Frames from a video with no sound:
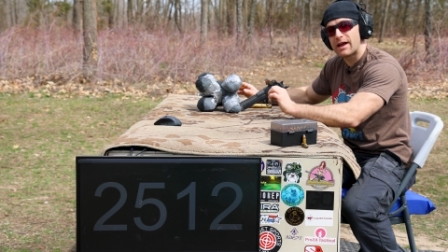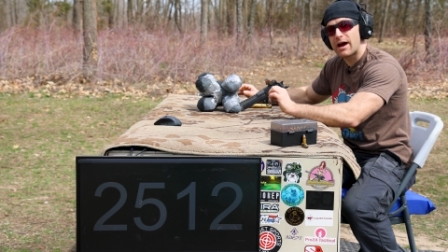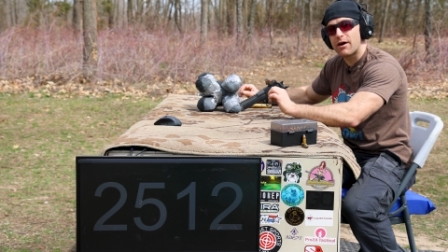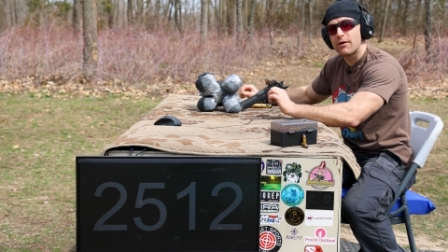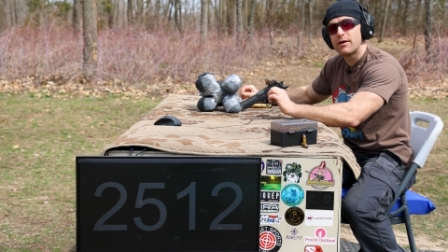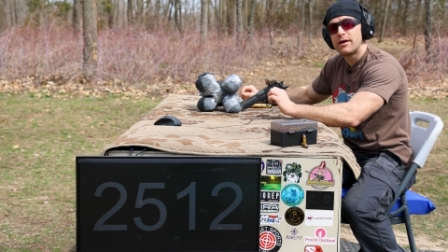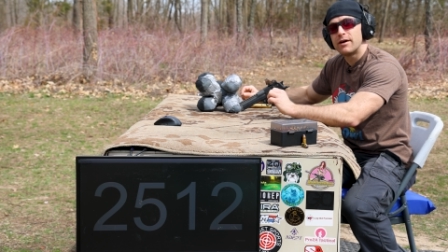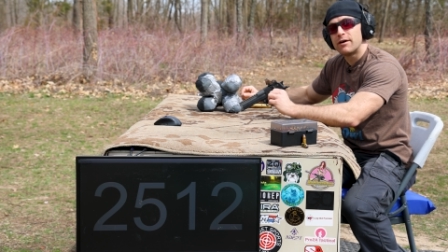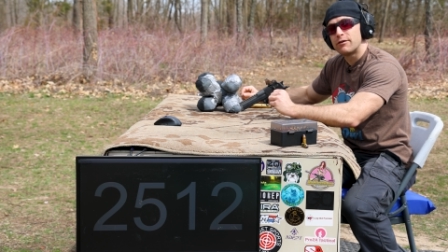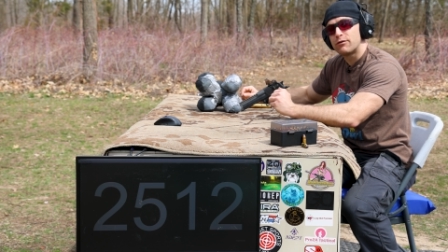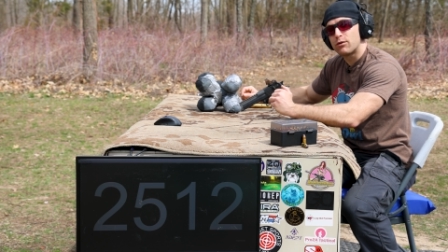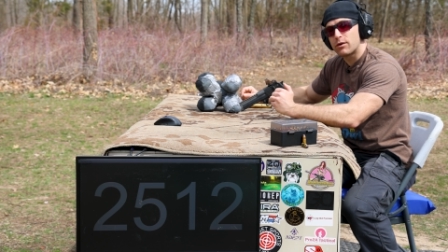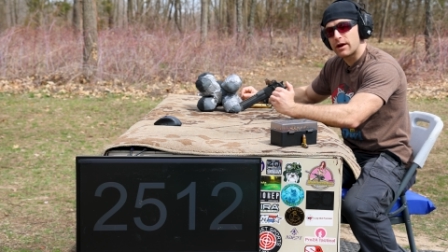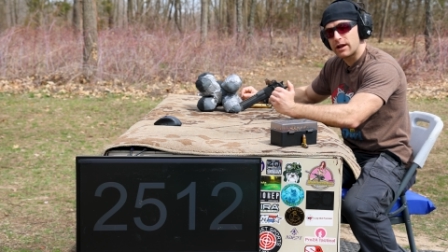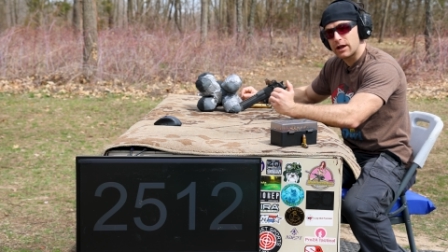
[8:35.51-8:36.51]
Now,
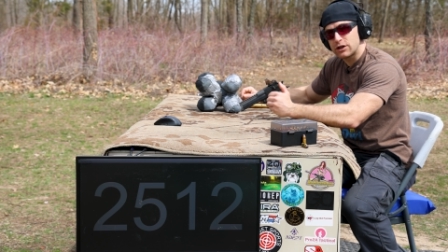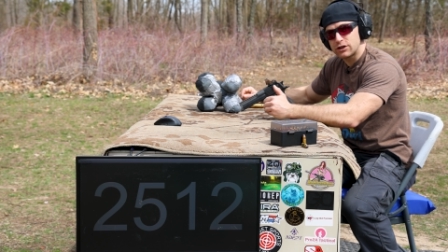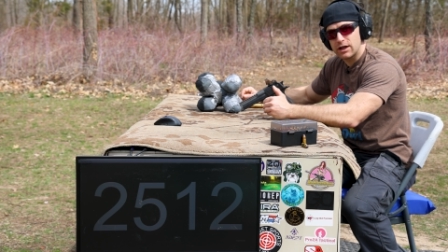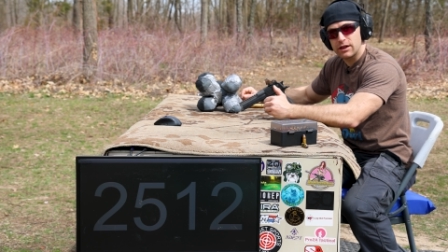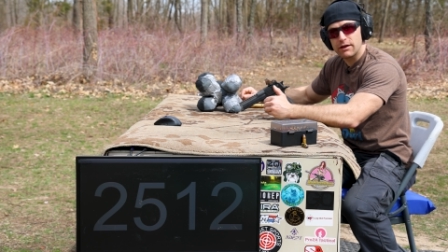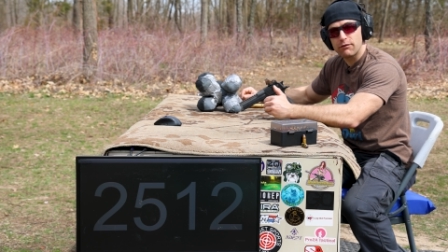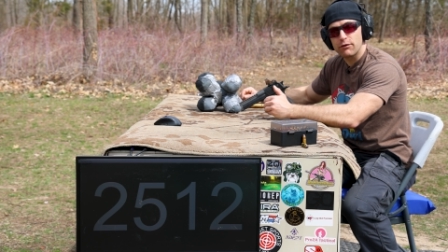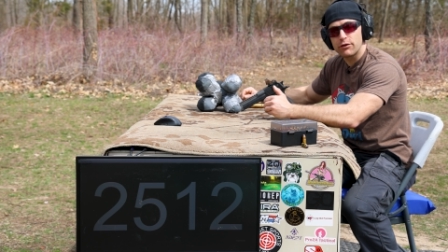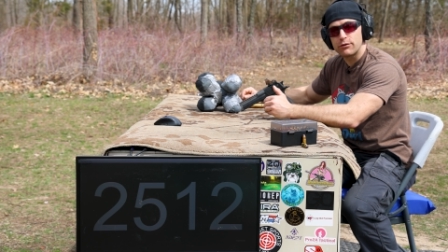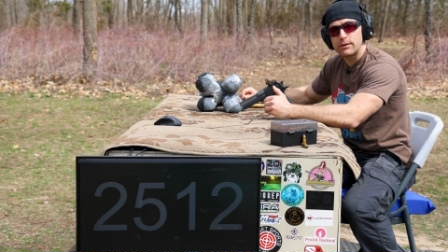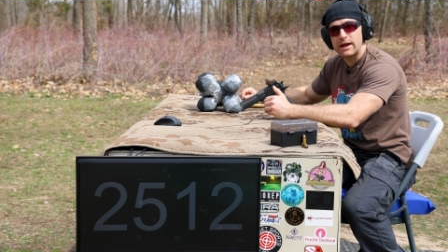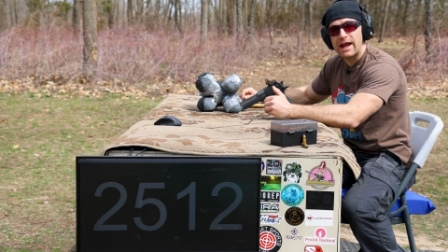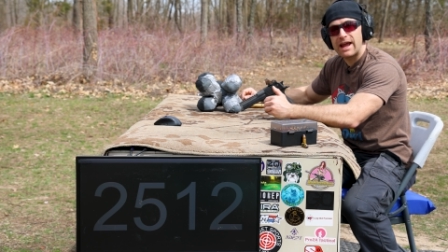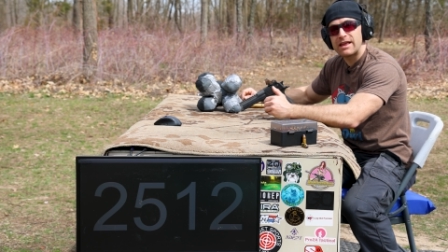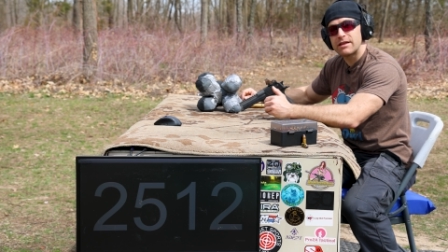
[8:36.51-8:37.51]
for N I J level
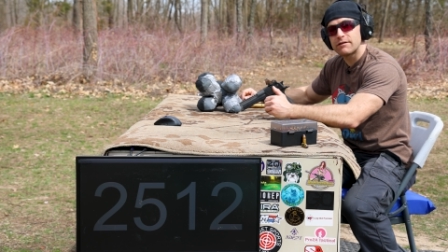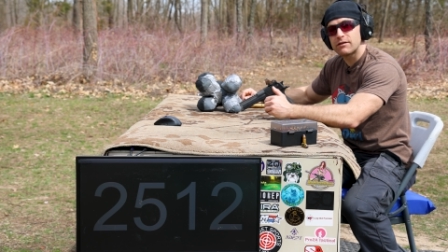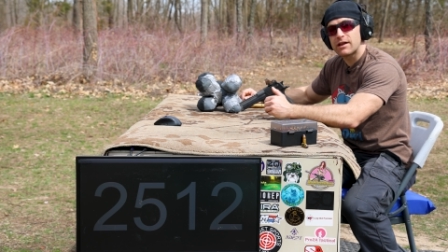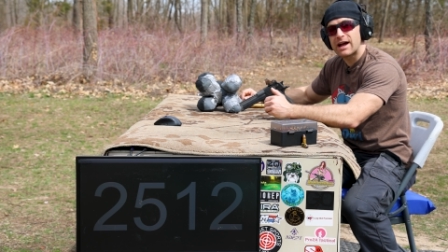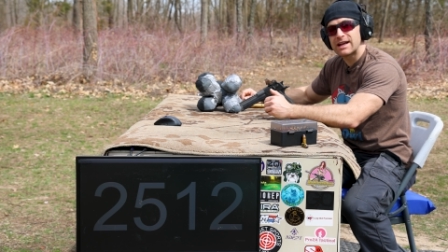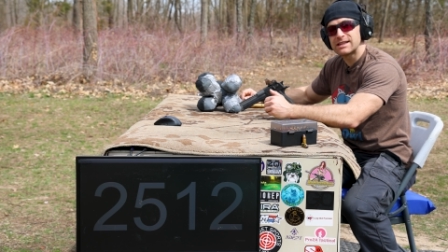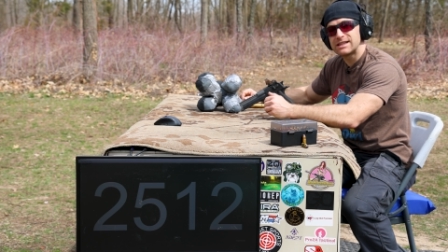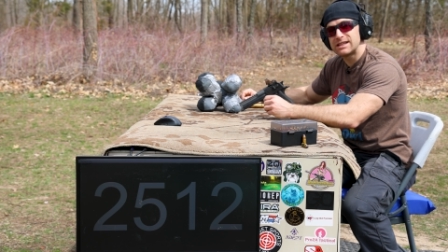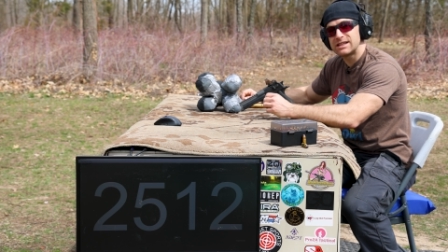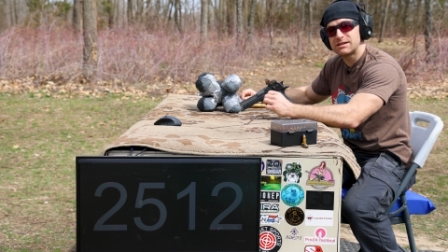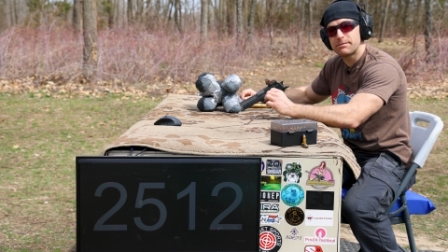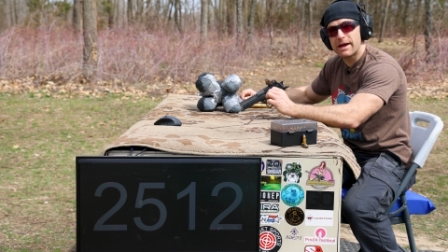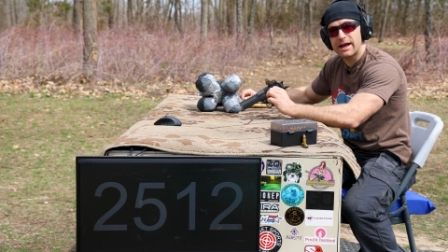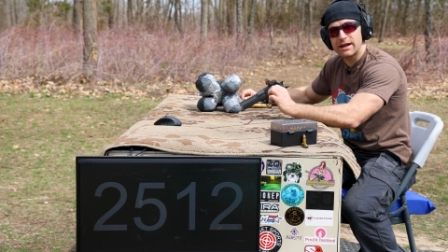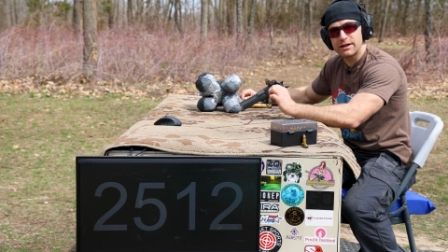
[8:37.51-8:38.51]
three A, the velocity
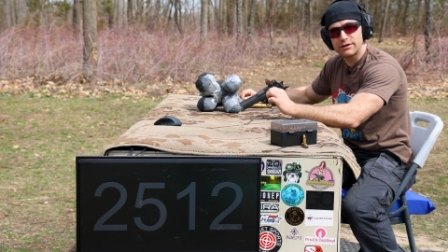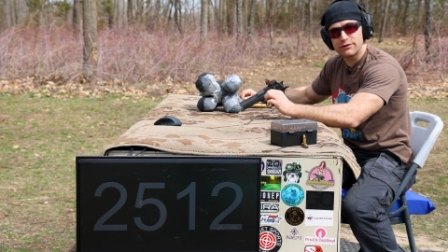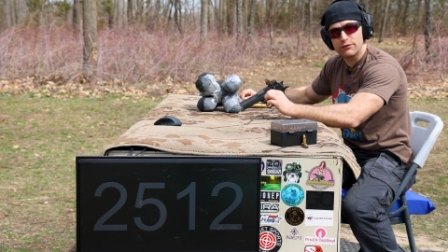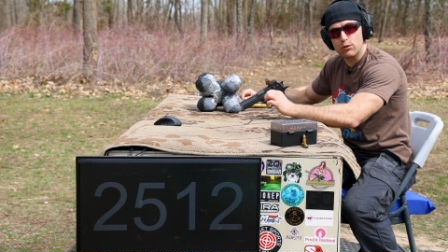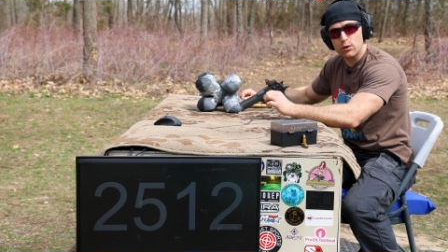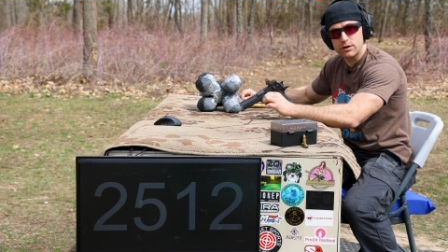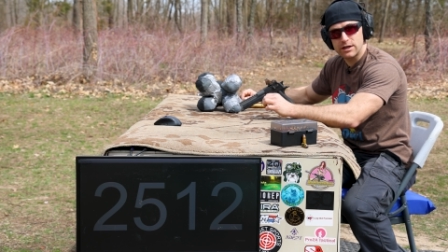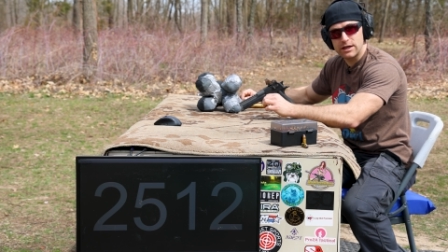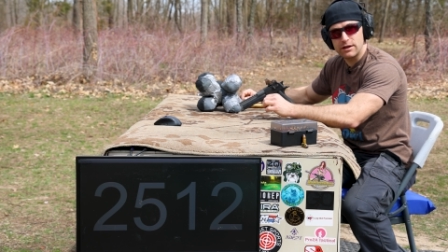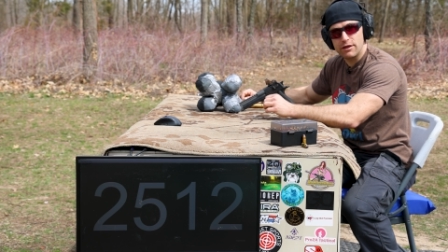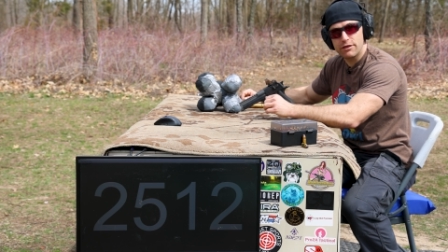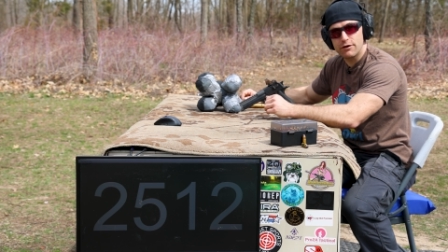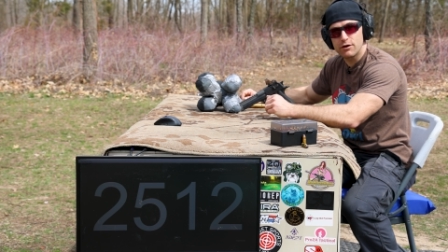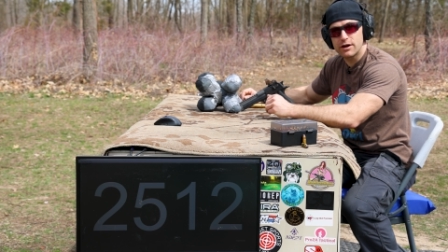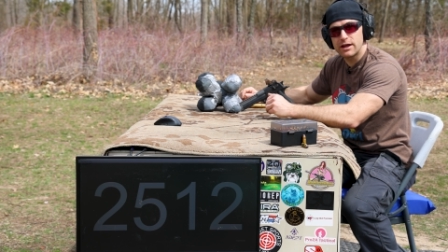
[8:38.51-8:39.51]
spec is fourteen
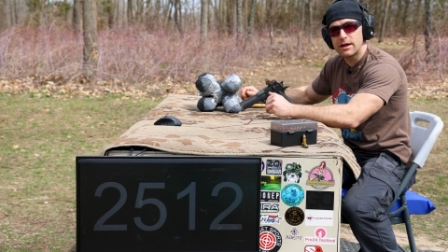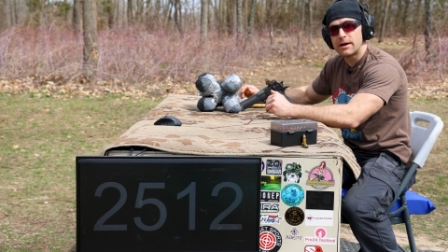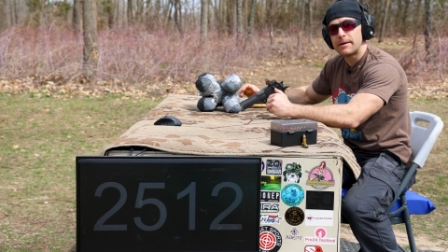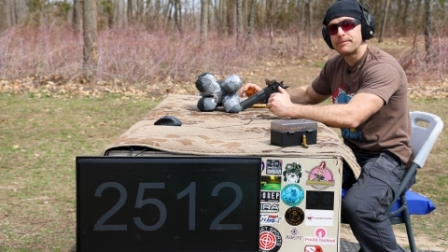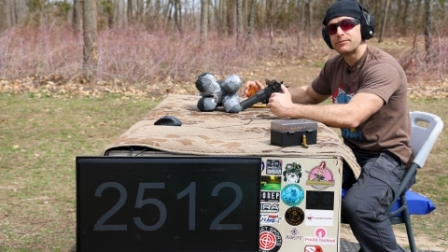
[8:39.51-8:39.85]
thirty.